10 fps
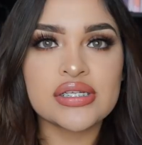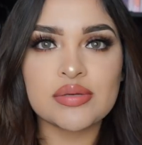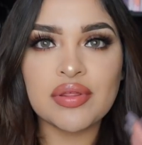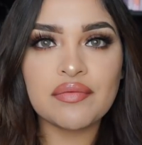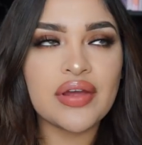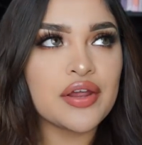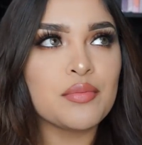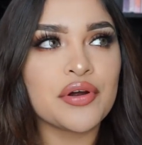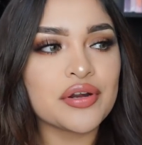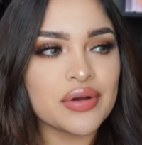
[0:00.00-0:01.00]
some of the very
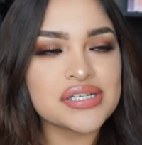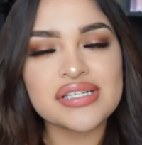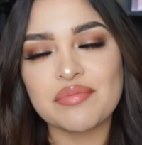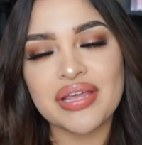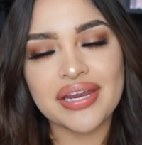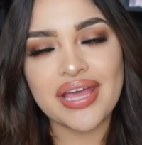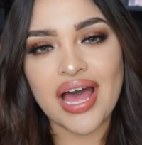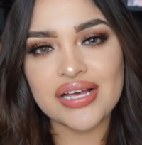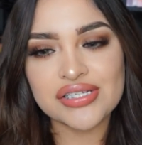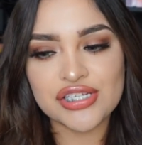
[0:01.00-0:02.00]
important questions I've been getting
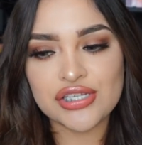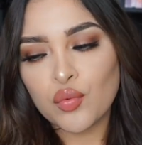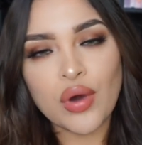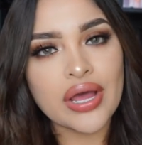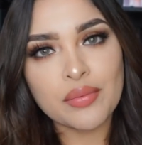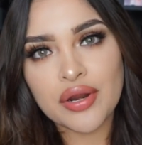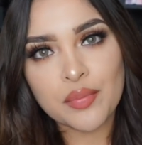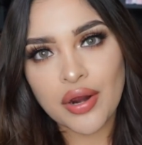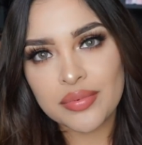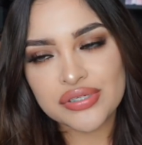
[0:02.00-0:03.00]
asked is, why wear a
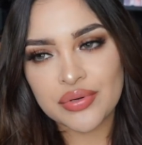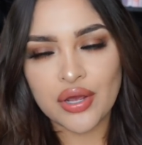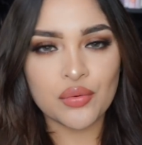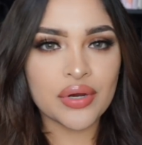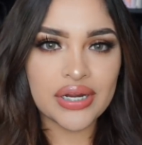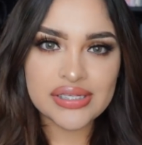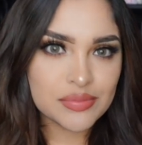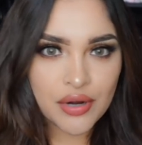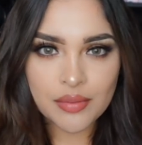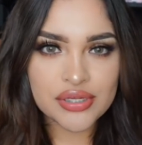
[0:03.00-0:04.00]
promise ring? What is a
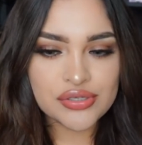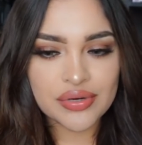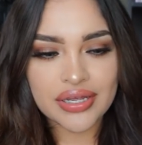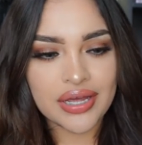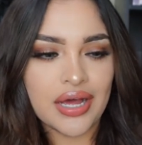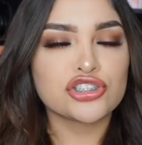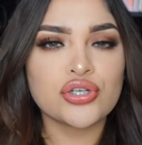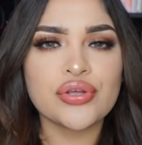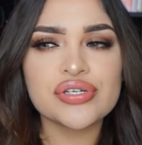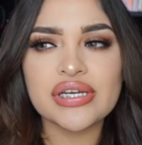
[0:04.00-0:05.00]
promise ring? So
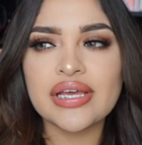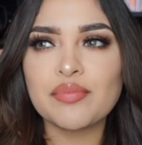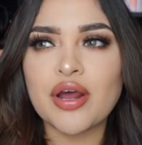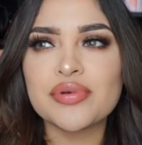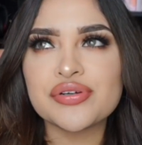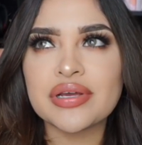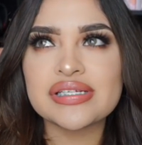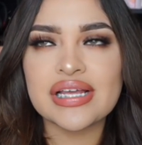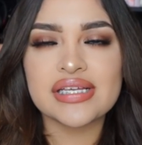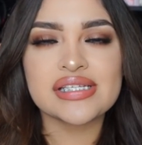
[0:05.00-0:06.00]
usually a promise ring
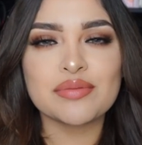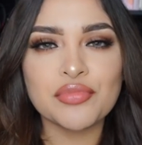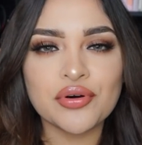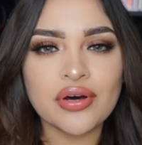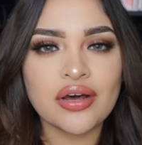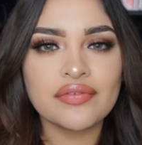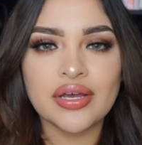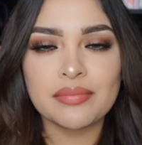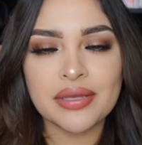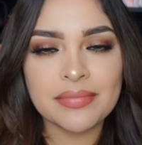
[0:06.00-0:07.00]
is like a symbol of a
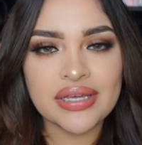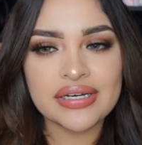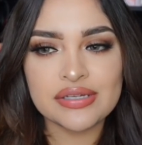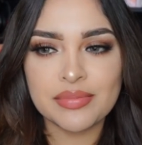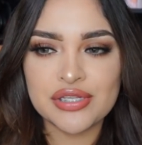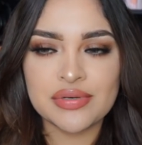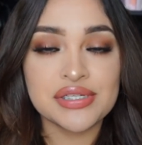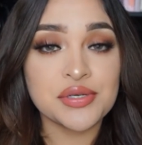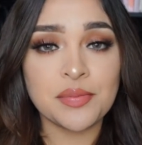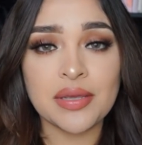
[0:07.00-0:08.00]
commitment between
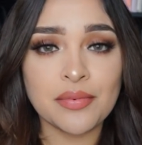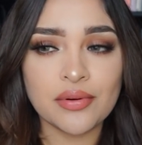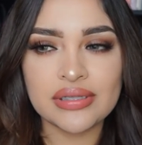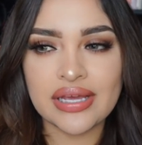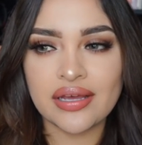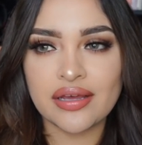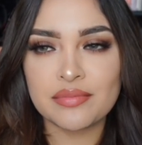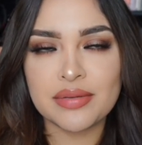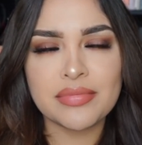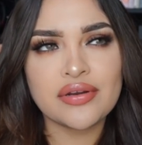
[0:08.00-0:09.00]
two people, like a
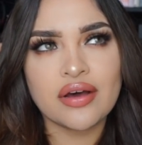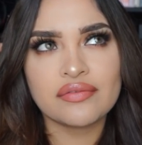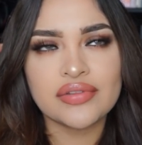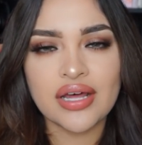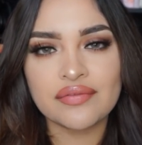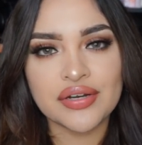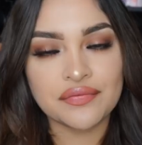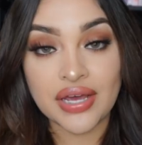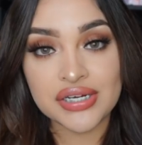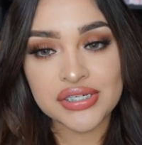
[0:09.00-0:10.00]
commitment of love and
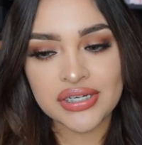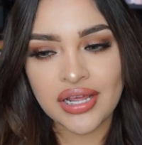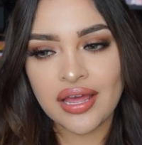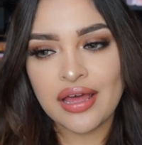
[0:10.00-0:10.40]
affection